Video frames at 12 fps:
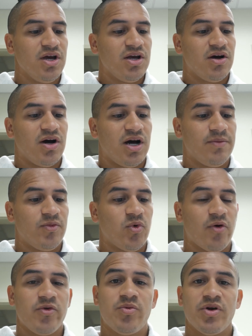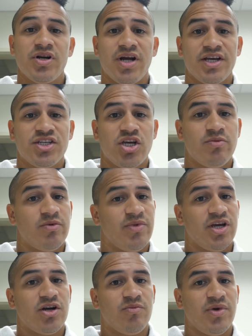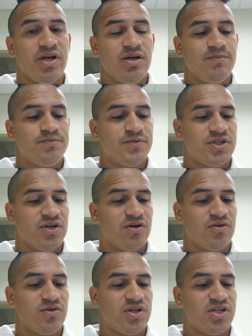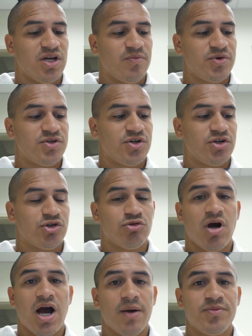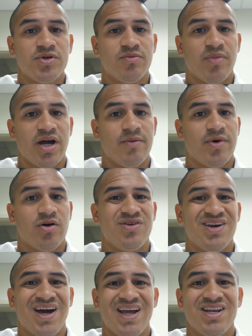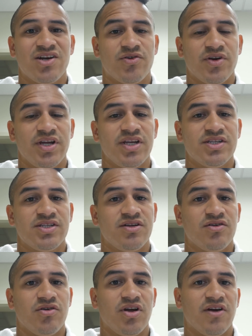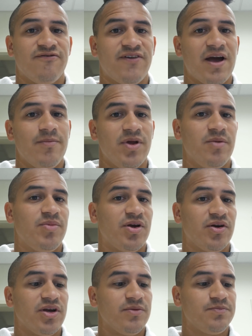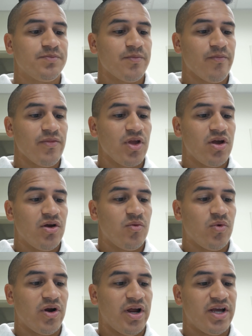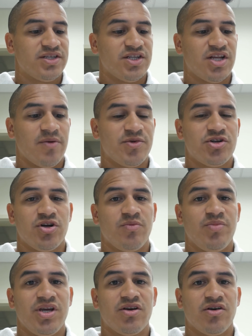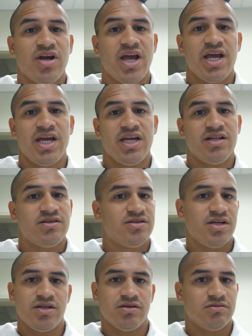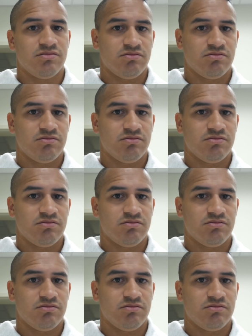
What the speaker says: Well, we put an ice cube in beaker B, so the temperature dropped by about 9 degrees during a 5-minute period, whereas the temperature in beaker A didn't